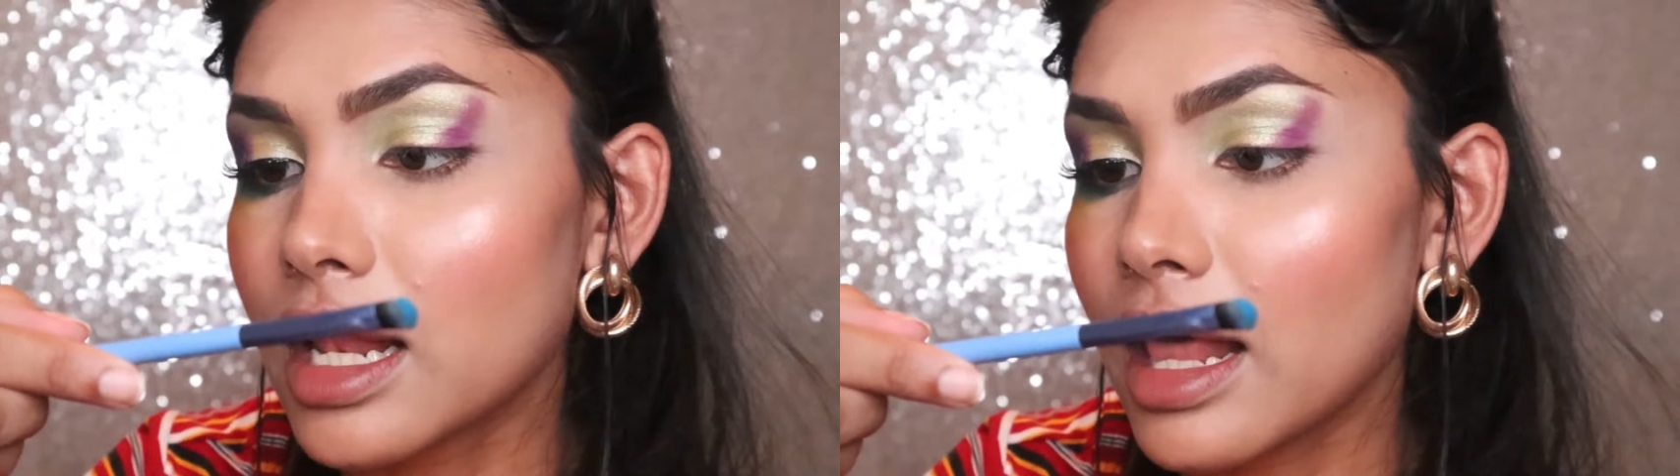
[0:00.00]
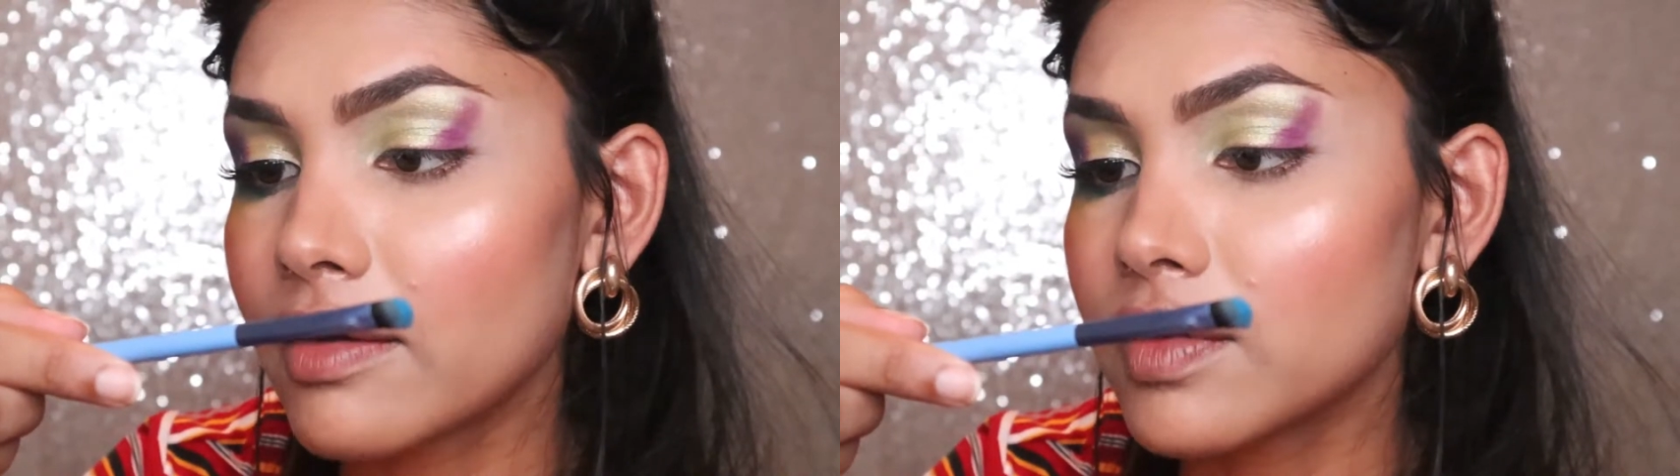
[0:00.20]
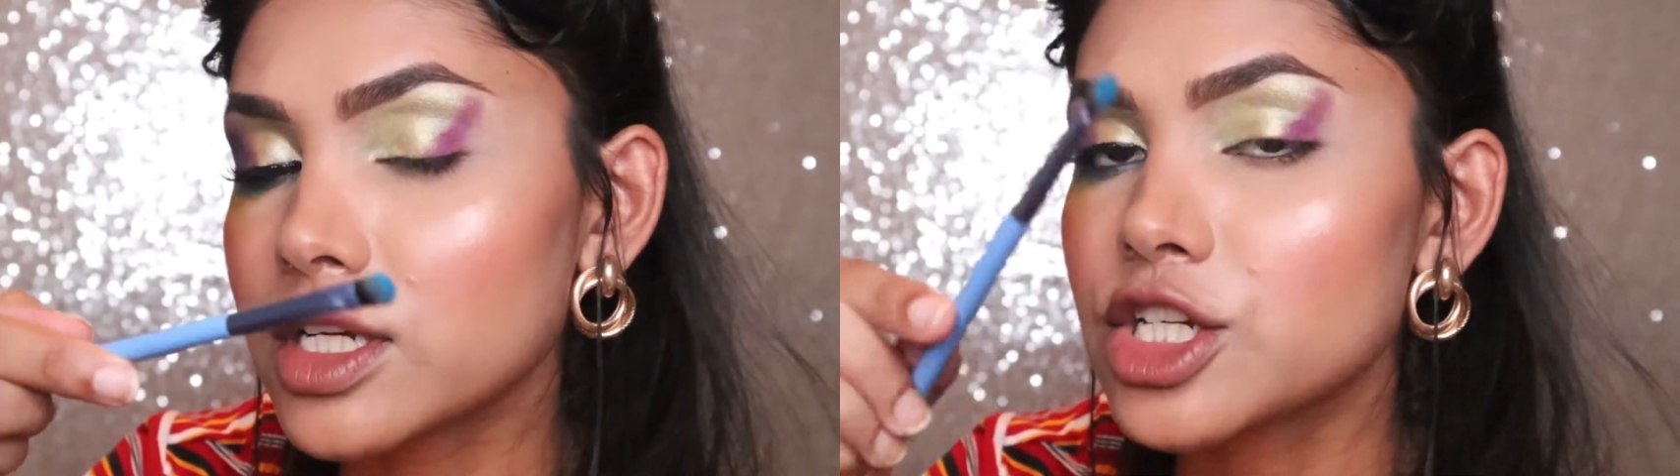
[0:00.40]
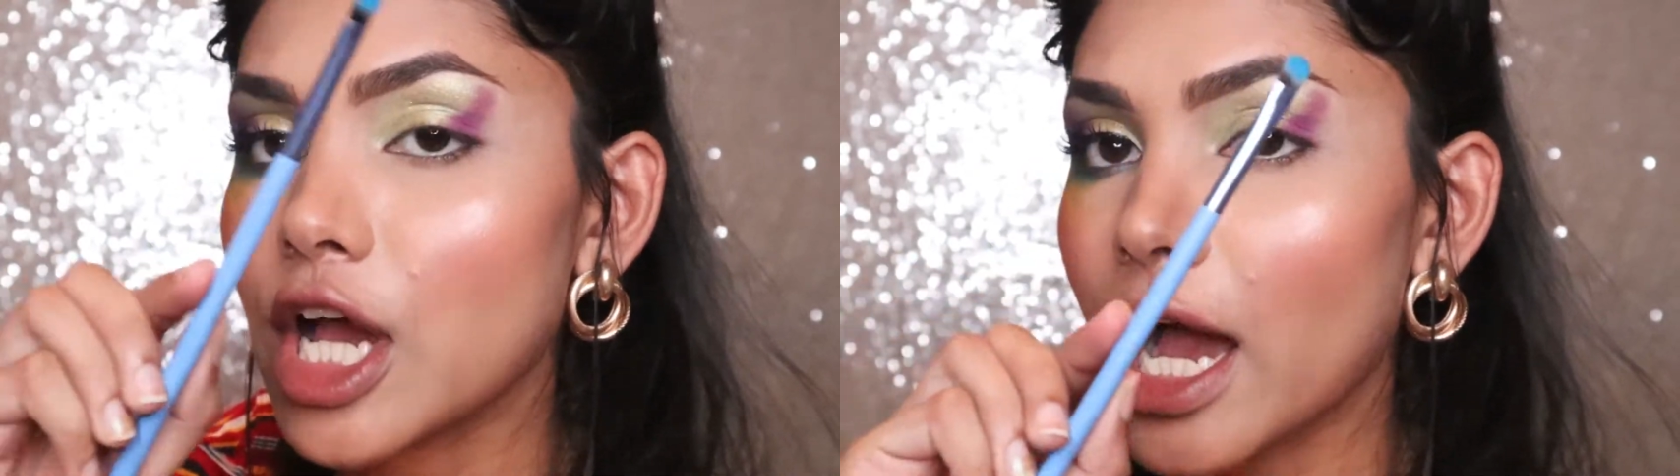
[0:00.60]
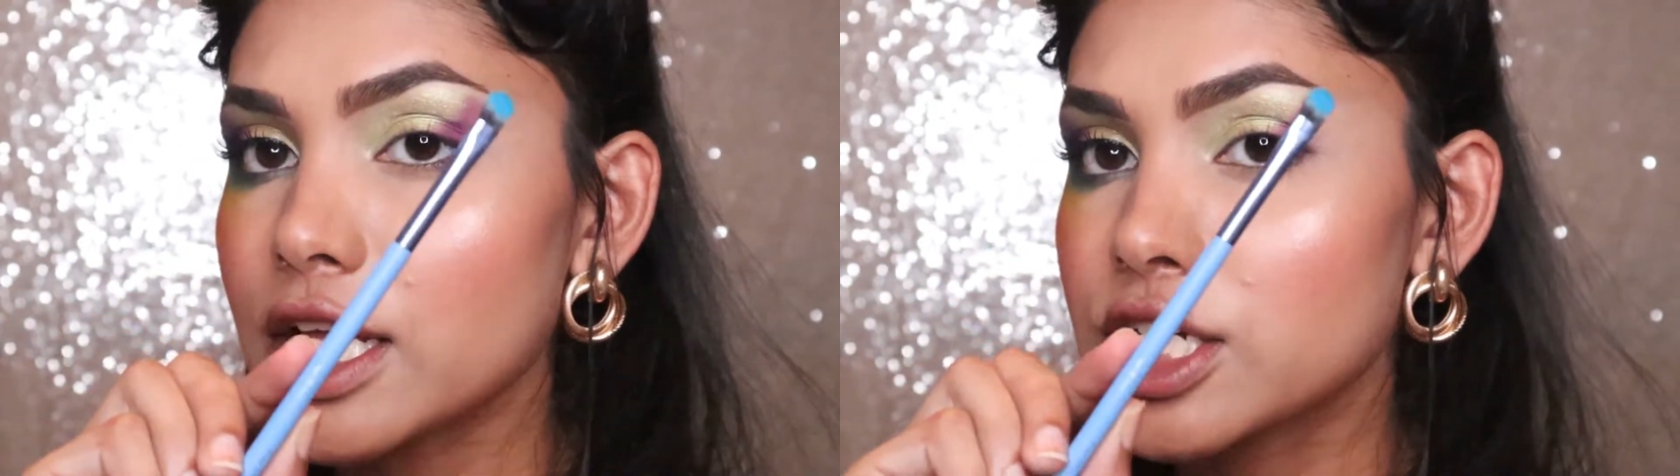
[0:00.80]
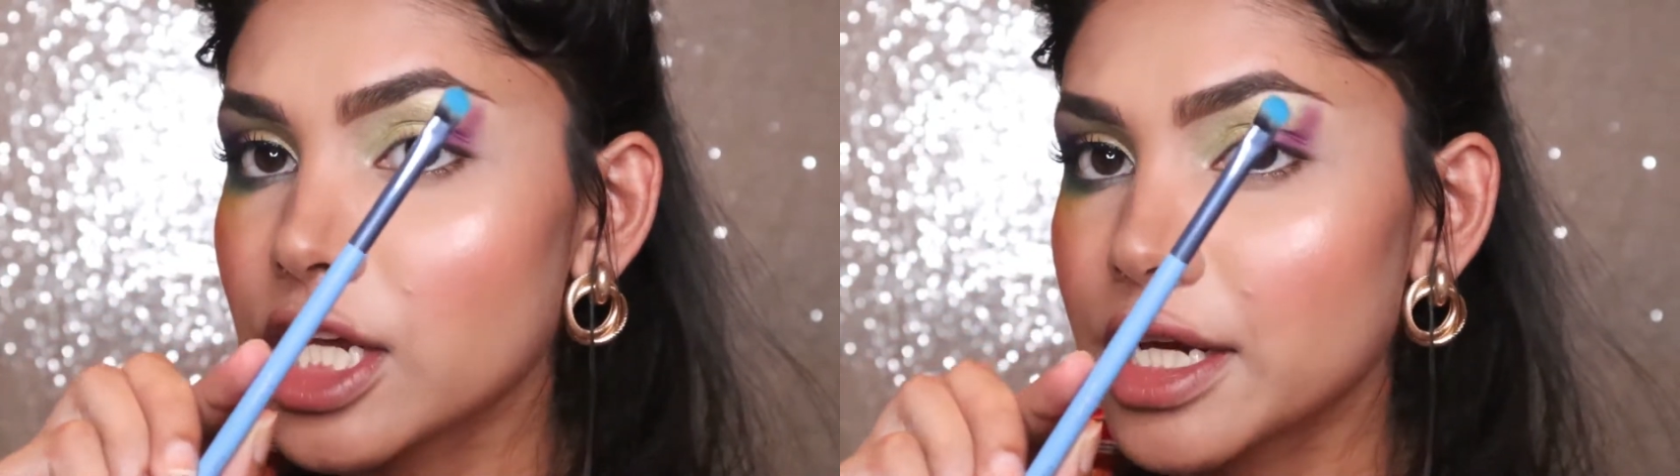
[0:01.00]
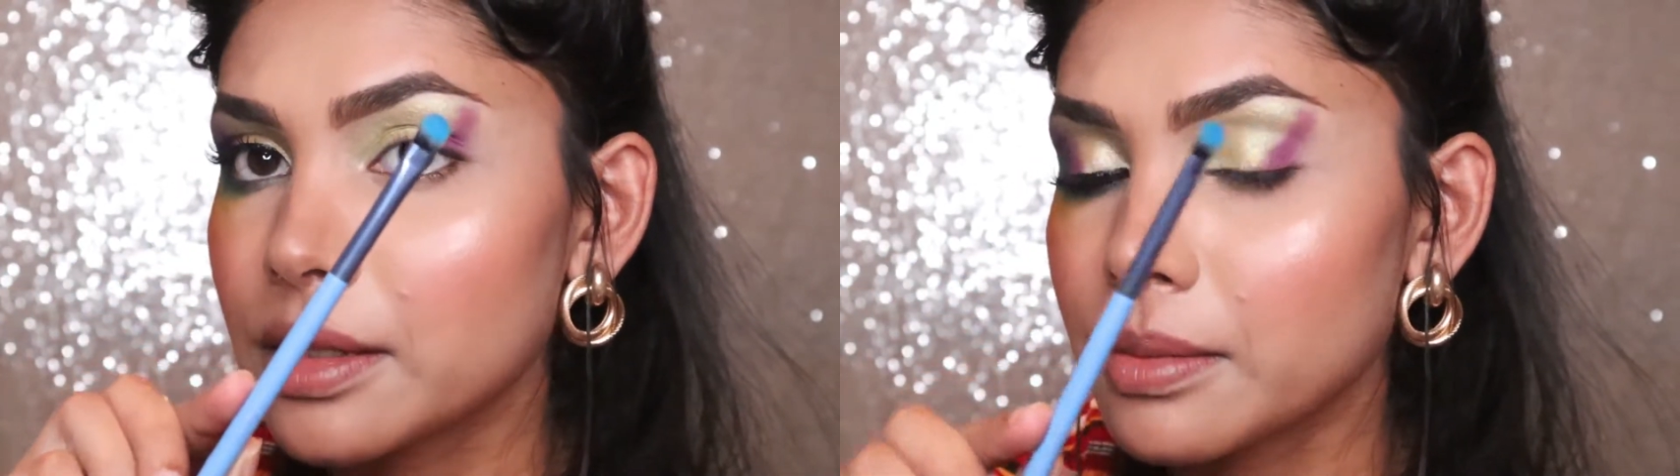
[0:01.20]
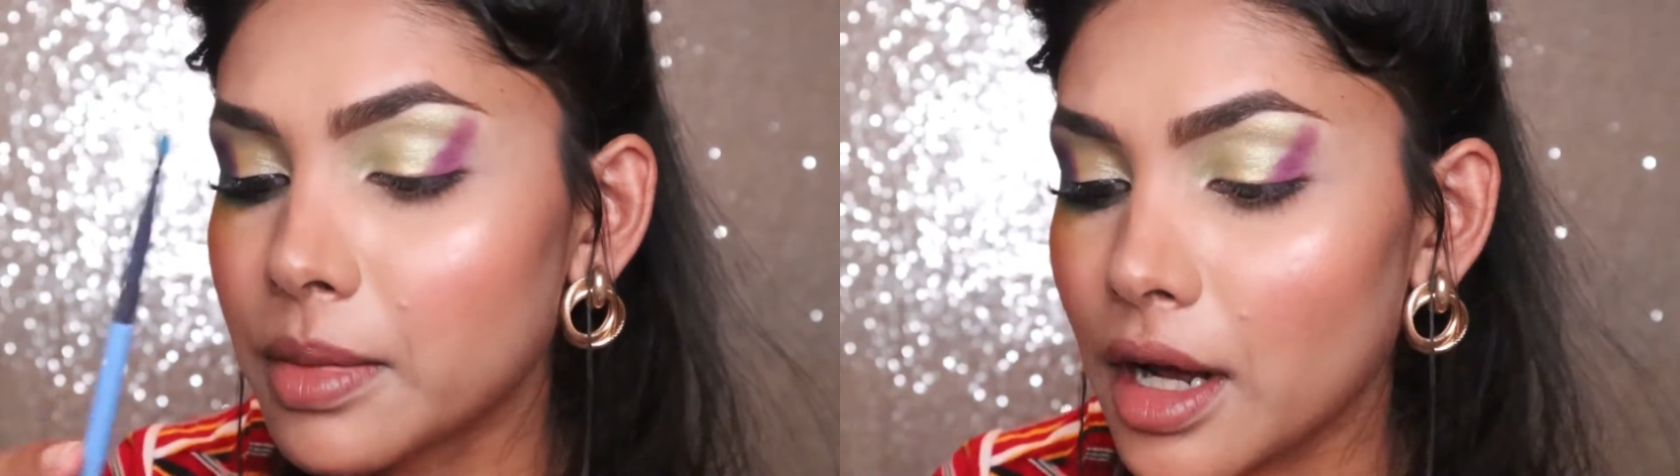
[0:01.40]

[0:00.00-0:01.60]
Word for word: lavish eye shading